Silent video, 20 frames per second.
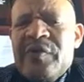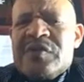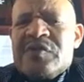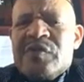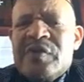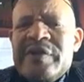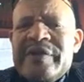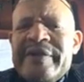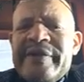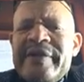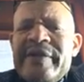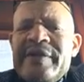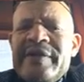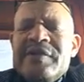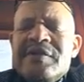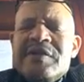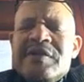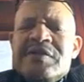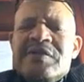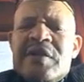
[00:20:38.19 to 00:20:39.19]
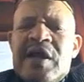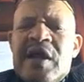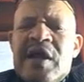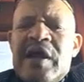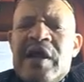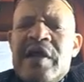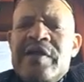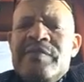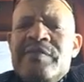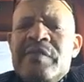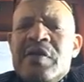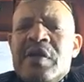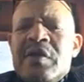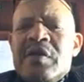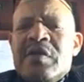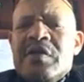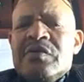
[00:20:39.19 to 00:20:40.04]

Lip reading: was working at the time